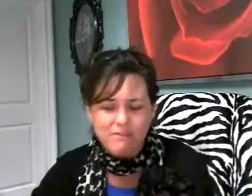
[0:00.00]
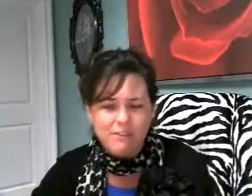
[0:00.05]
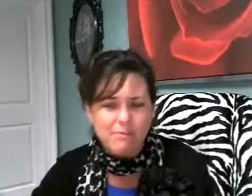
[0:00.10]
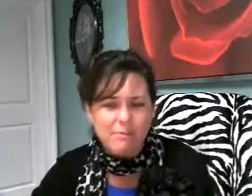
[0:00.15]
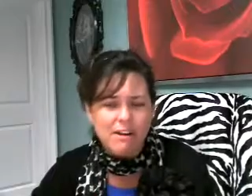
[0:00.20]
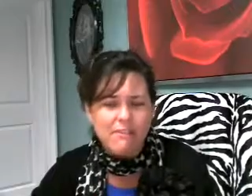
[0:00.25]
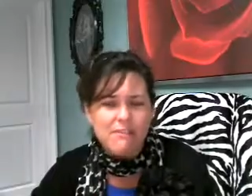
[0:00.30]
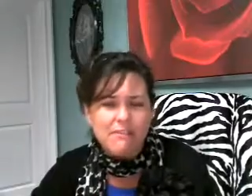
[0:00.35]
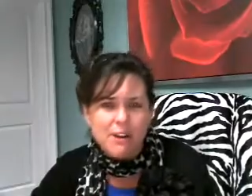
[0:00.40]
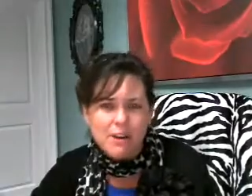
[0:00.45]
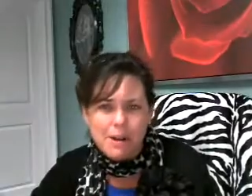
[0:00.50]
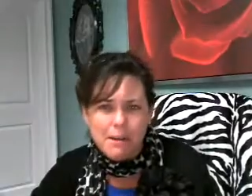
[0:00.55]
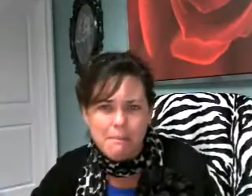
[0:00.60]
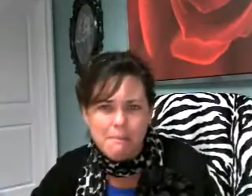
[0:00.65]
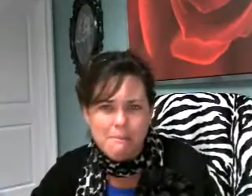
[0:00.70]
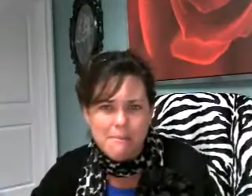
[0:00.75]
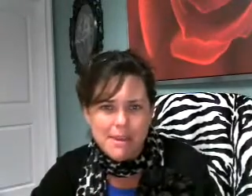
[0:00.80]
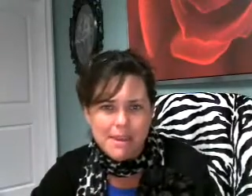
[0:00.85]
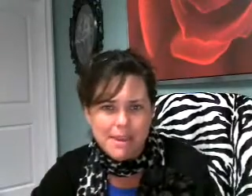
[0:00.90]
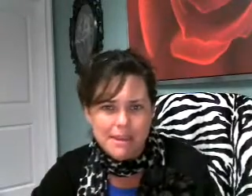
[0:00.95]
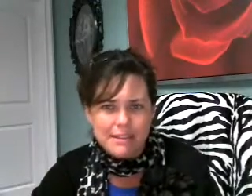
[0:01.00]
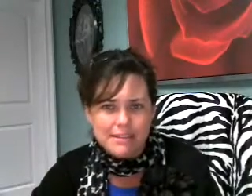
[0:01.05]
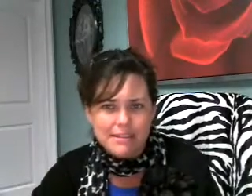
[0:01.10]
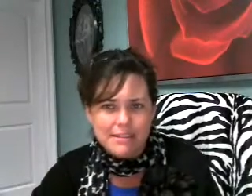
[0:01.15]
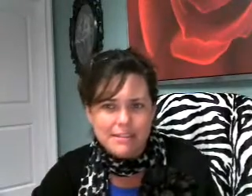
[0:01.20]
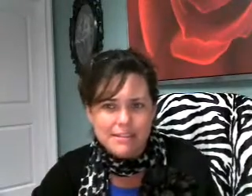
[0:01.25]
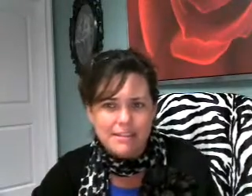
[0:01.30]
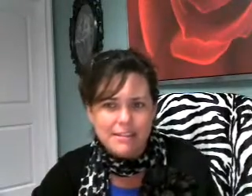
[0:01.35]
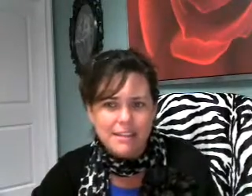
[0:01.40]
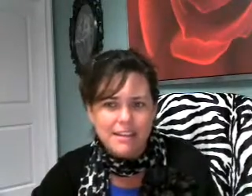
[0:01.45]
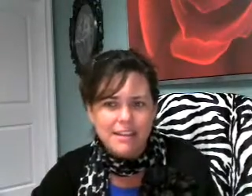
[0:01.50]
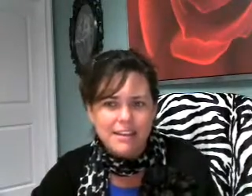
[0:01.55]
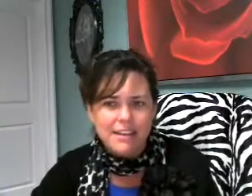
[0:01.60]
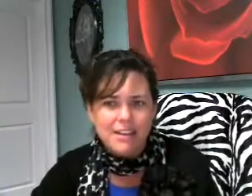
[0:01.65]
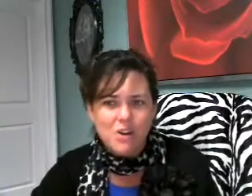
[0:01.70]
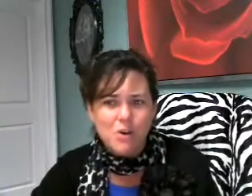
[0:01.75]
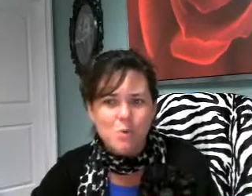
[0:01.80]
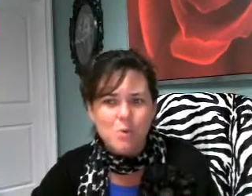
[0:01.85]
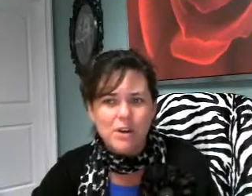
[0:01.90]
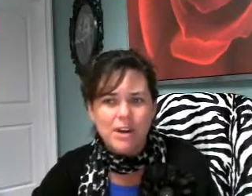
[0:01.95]
our very midst
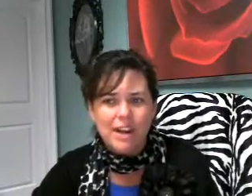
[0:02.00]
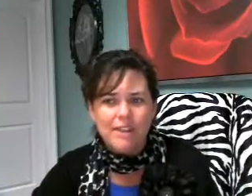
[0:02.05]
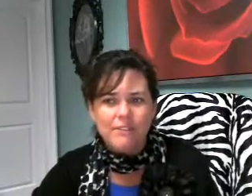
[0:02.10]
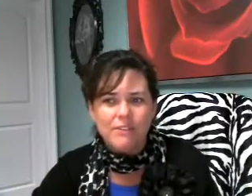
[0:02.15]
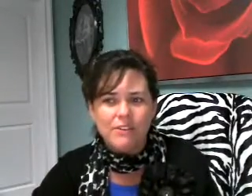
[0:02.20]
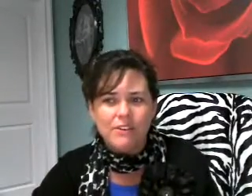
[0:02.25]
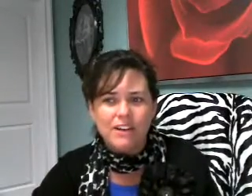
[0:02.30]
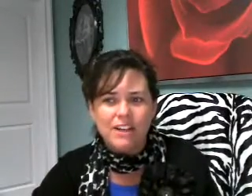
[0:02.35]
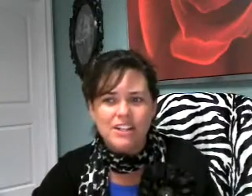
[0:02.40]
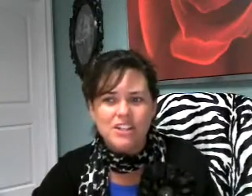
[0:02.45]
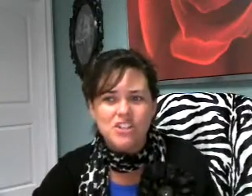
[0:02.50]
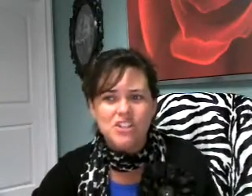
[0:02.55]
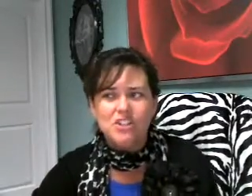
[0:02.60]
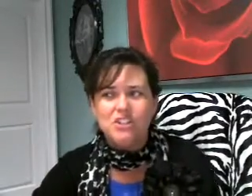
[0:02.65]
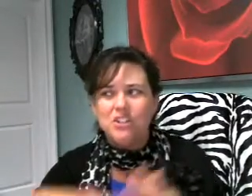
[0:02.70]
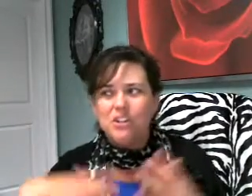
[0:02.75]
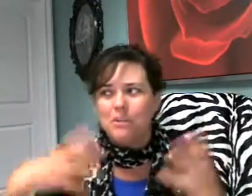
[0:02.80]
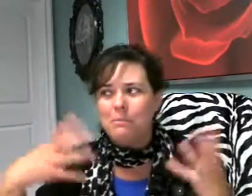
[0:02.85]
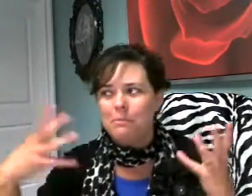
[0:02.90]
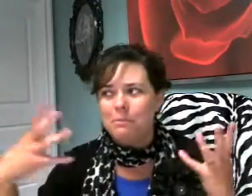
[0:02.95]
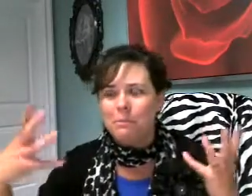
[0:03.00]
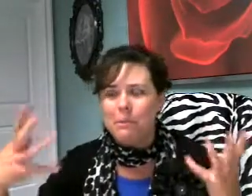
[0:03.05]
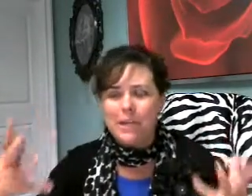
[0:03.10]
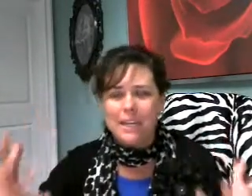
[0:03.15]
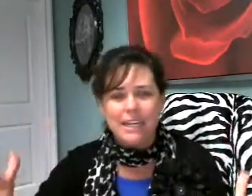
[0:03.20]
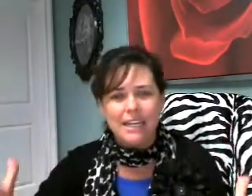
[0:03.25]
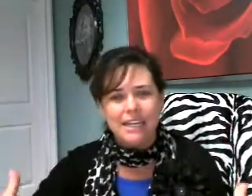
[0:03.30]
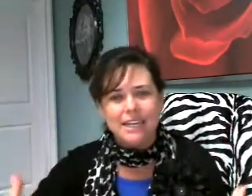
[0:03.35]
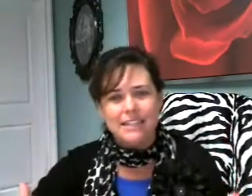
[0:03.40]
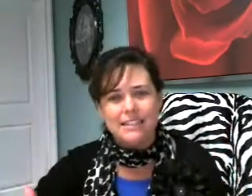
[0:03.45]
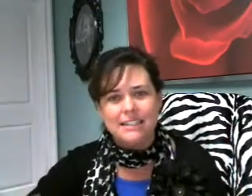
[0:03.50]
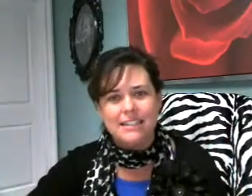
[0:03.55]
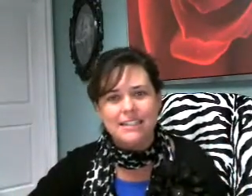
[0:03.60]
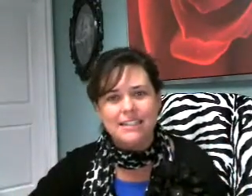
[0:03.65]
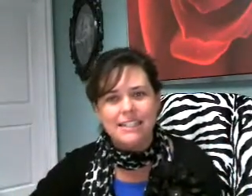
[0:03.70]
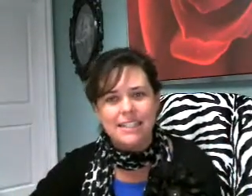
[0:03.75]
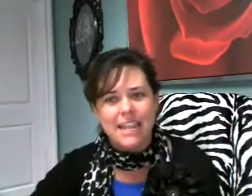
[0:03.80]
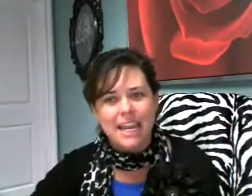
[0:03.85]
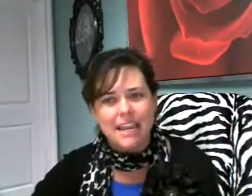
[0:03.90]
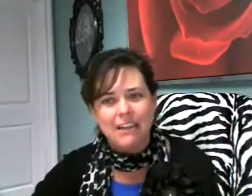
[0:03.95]
whenever it should be a
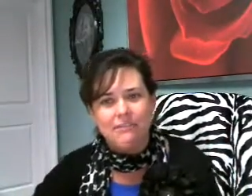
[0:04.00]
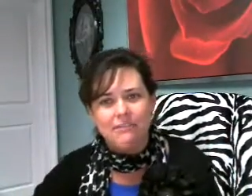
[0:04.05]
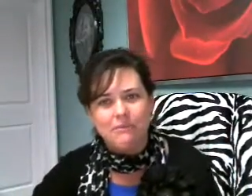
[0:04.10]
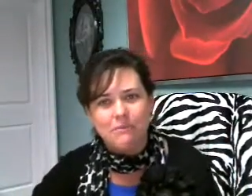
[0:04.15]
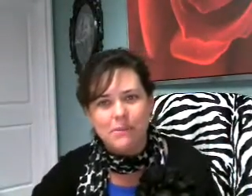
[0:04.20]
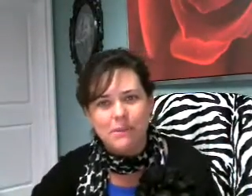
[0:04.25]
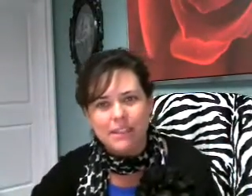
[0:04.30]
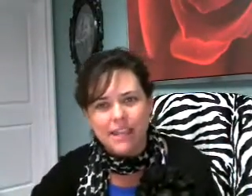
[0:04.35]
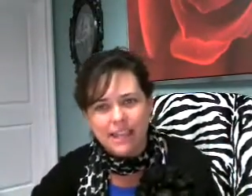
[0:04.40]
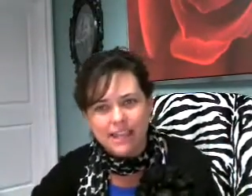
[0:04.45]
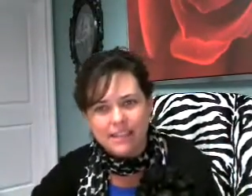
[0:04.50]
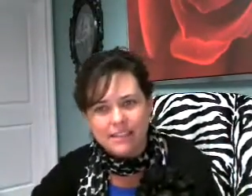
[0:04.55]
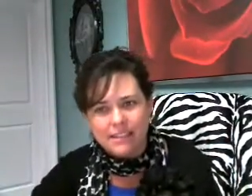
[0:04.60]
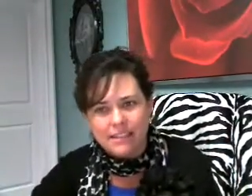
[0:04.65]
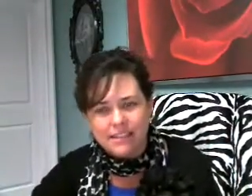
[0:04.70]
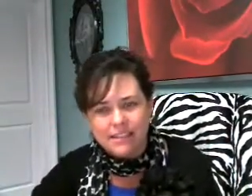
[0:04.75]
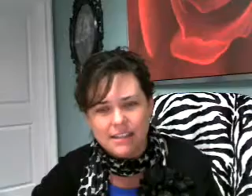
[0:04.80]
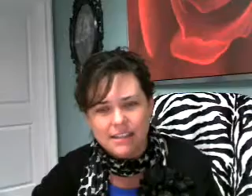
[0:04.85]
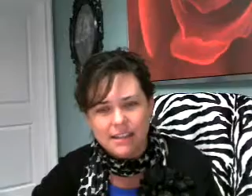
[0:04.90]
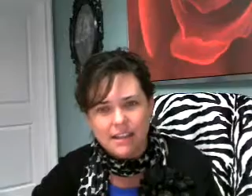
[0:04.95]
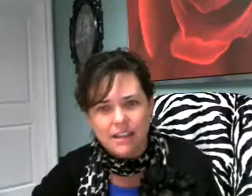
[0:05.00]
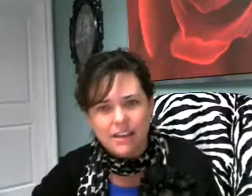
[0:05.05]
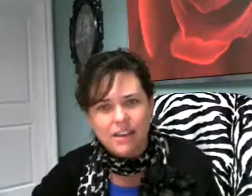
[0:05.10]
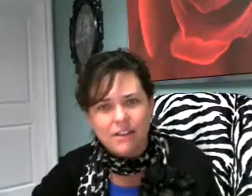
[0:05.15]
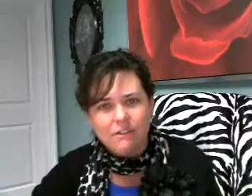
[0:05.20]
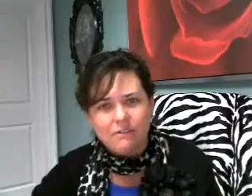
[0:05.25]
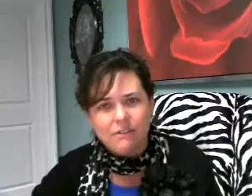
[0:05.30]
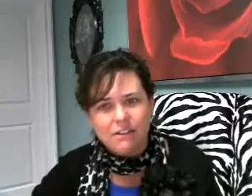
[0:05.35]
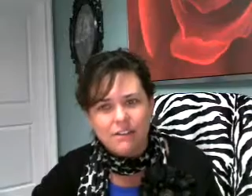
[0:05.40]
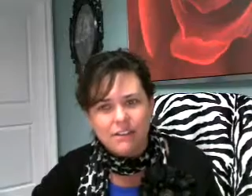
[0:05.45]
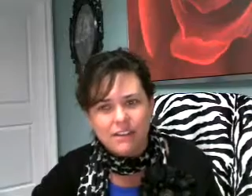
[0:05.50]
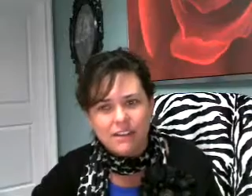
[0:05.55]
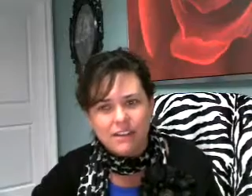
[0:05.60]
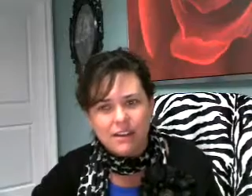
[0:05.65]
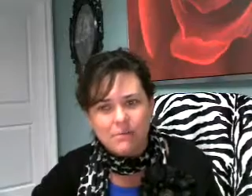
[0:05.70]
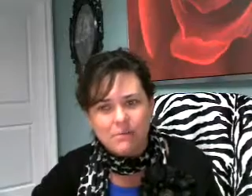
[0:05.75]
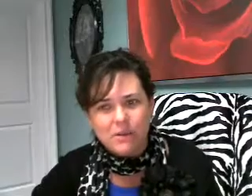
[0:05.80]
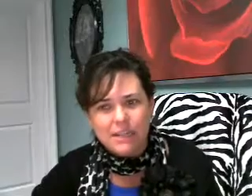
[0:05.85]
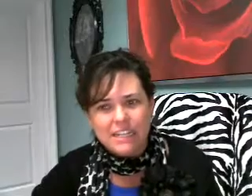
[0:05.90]
safe place for them.